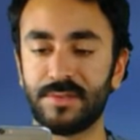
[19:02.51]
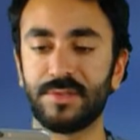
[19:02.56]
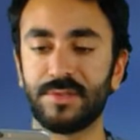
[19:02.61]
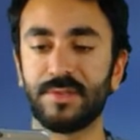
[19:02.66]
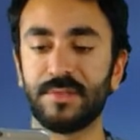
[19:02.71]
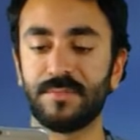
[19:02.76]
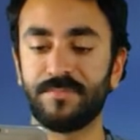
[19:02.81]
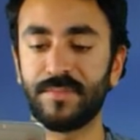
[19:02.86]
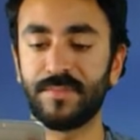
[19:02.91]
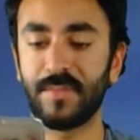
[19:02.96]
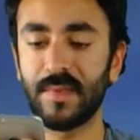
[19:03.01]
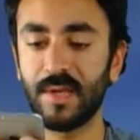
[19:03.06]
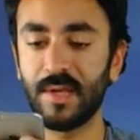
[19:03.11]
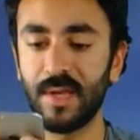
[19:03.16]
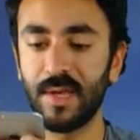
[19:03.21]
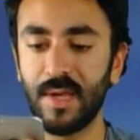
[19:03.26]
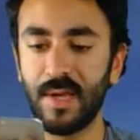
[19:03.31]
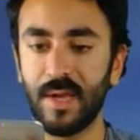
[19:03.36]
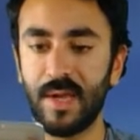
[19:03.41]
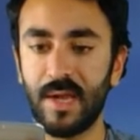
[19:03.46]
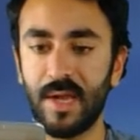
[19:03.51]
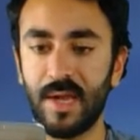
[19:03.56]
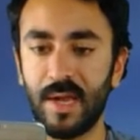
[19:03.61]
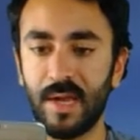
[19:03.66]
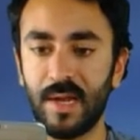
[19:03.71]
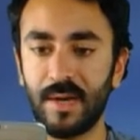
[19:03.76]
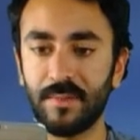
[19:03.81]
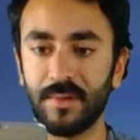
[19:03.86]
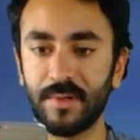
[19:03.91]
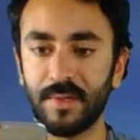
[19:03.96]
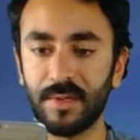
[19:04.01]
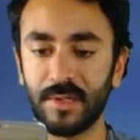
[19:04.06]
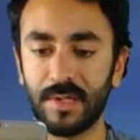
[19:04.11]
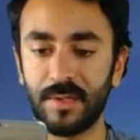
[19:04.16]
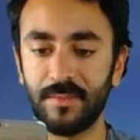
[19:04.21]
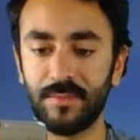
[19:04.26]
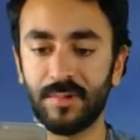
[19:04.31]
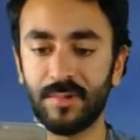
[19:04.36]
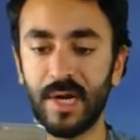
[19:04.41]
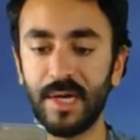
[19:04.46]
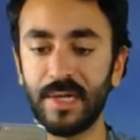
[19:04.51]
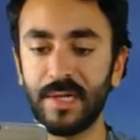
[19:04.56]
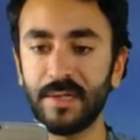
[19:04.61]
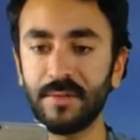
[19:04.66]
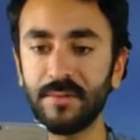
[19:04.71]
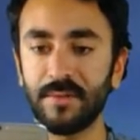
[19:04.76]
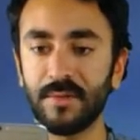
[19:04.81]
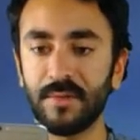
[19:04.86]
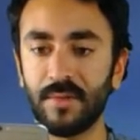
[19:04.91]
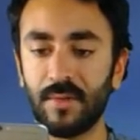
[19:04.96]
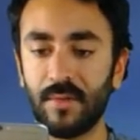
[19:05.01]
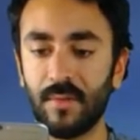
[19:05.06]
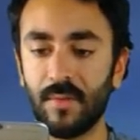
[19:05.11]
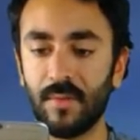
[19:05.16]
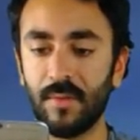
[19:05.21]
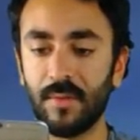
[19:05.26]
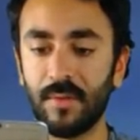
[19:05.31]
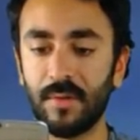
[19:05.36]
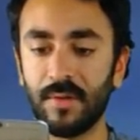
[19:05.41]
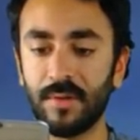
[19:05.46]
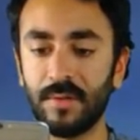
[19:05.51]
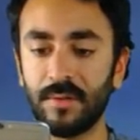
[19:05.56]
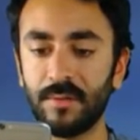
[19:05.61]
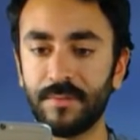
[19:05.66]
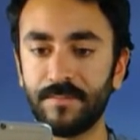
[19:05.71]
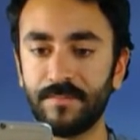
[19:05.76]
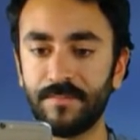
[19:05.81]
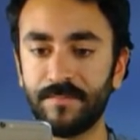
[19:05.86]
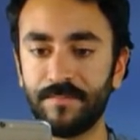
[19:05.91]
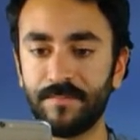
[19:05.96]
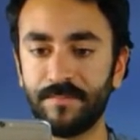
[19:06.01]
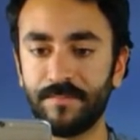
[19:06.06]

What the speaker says: intro, and I'm gonna keep writing. Or